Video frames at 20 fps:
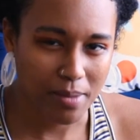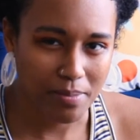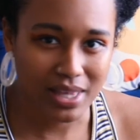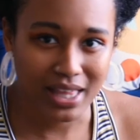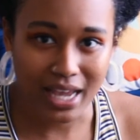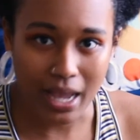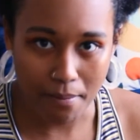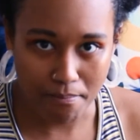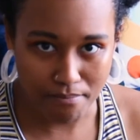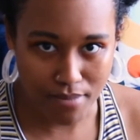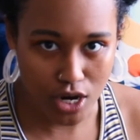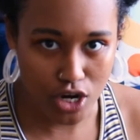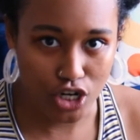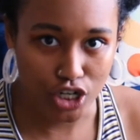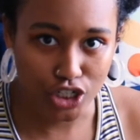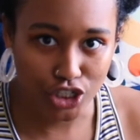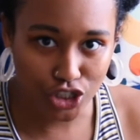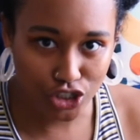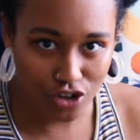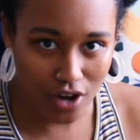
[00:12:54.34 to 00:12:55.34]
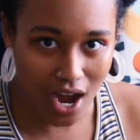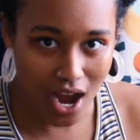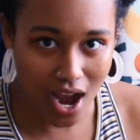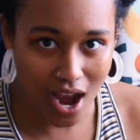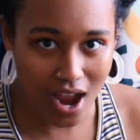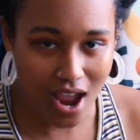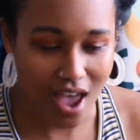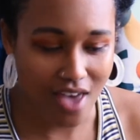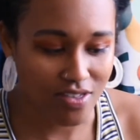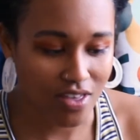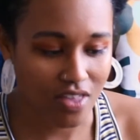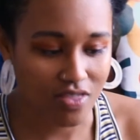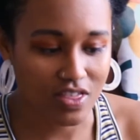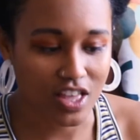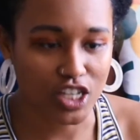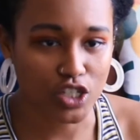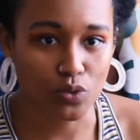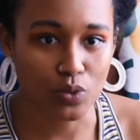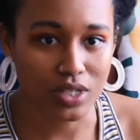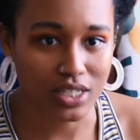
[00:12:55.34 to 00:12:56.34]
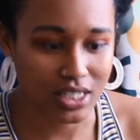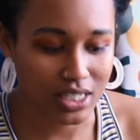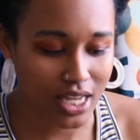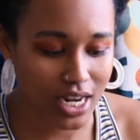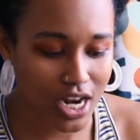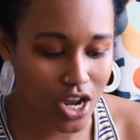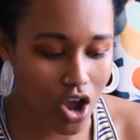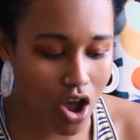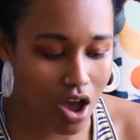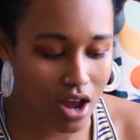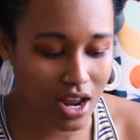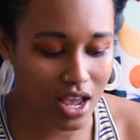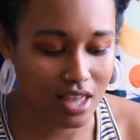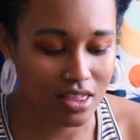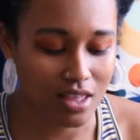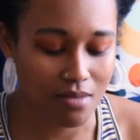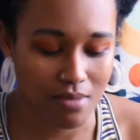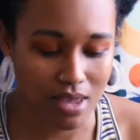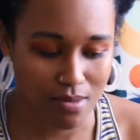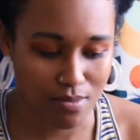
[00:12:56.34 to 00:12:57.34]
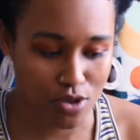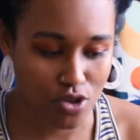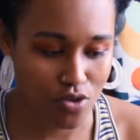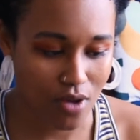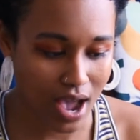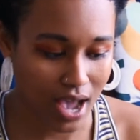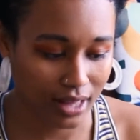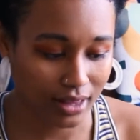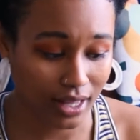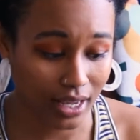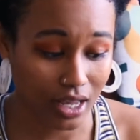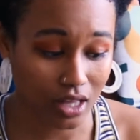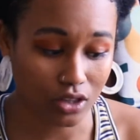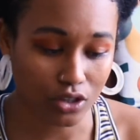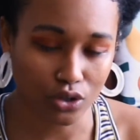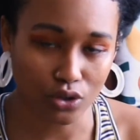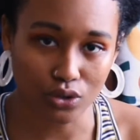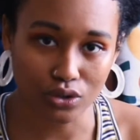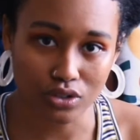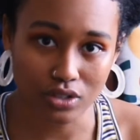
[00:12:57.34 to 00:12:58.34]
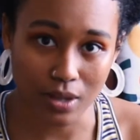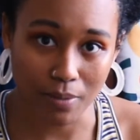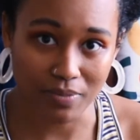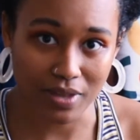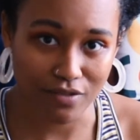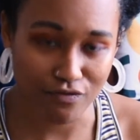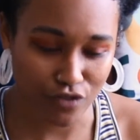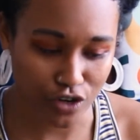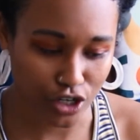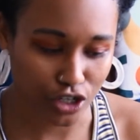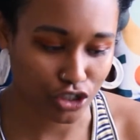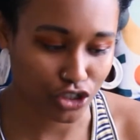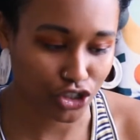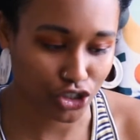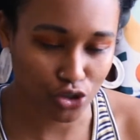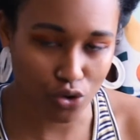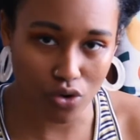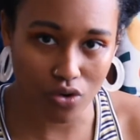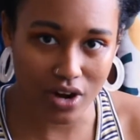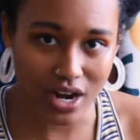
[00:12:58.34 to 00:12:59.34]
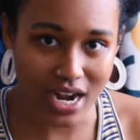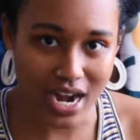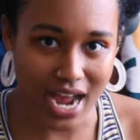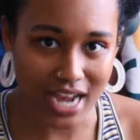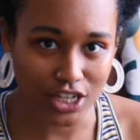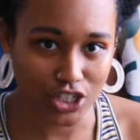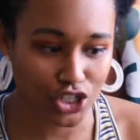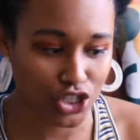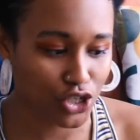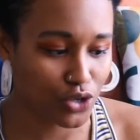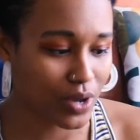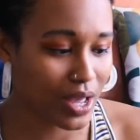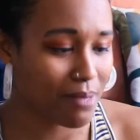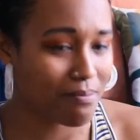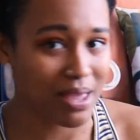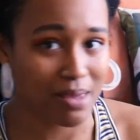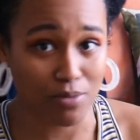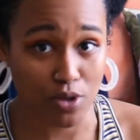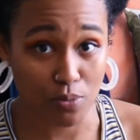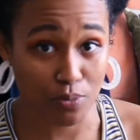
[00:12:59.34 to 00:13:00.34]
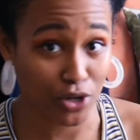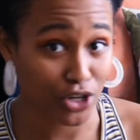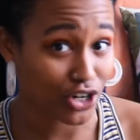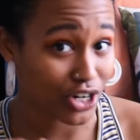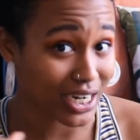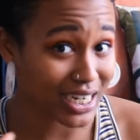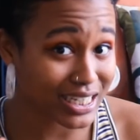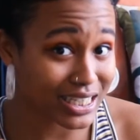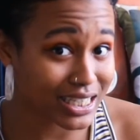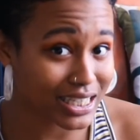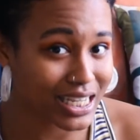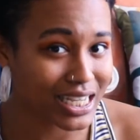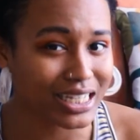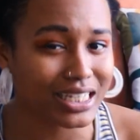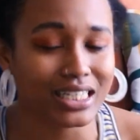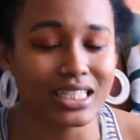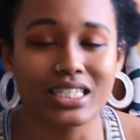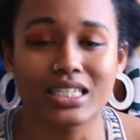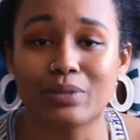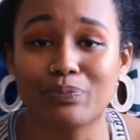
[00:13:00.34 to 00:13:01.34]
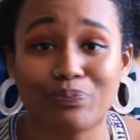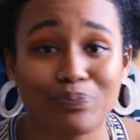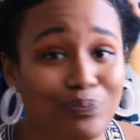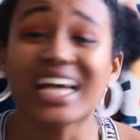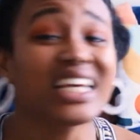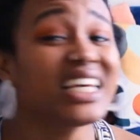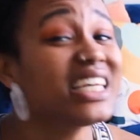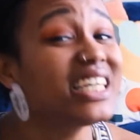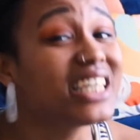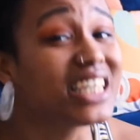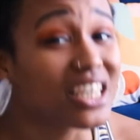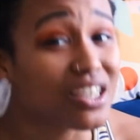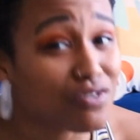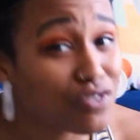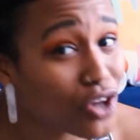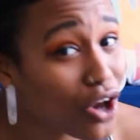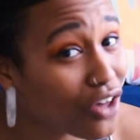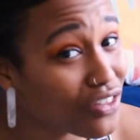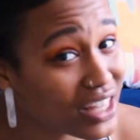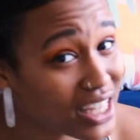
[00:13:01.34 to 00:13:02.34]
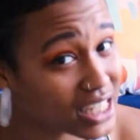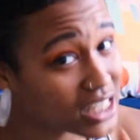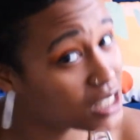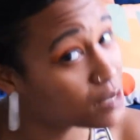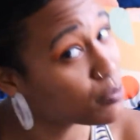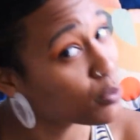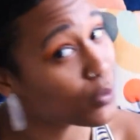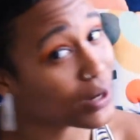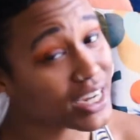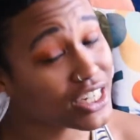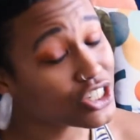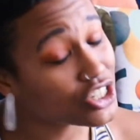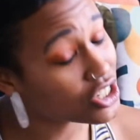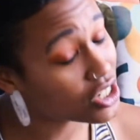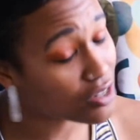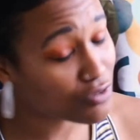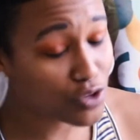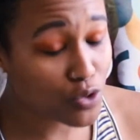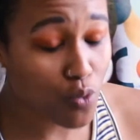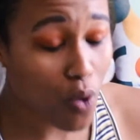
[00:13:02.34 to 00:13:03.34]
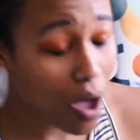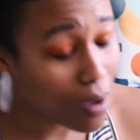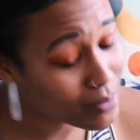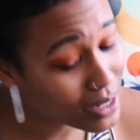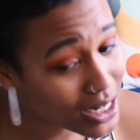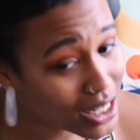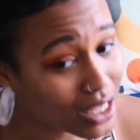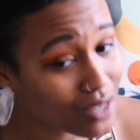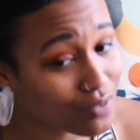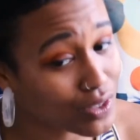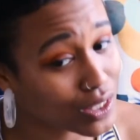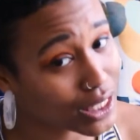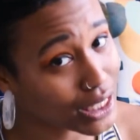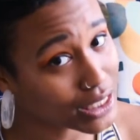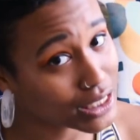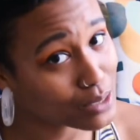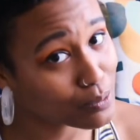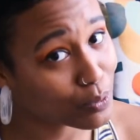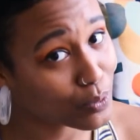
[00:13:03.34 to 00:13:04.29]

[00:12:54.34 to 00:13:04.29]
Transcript: maybe like a mirrored tray, and then this was sitting on it, and then maybe you had like a little something for your jewelry next to it. Maybe you put your incense. I can give y'all the inspiration if you want me to give you the